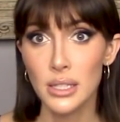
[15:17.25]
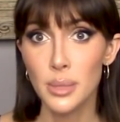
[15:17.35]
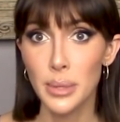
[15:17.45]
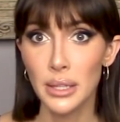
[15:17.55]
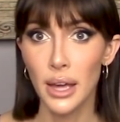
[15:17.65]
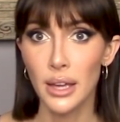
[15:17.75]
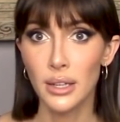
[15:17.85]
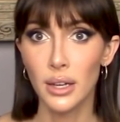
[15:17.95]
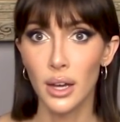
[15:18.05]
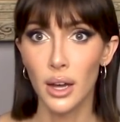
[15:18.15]
to be
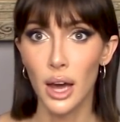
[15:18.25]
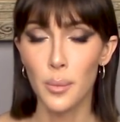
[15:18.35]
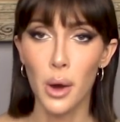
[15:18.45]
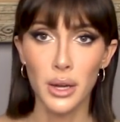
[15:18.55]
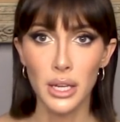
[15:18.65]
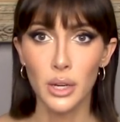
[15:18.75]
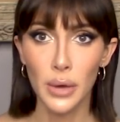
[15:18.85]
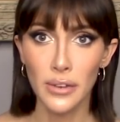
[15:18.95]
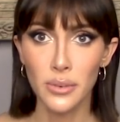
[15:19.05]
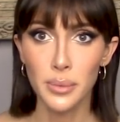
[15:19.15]
like, I'm walking
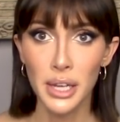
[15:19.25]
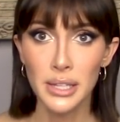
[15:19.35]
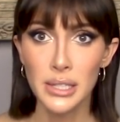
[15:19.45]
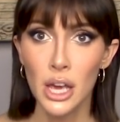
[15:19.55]
away from this.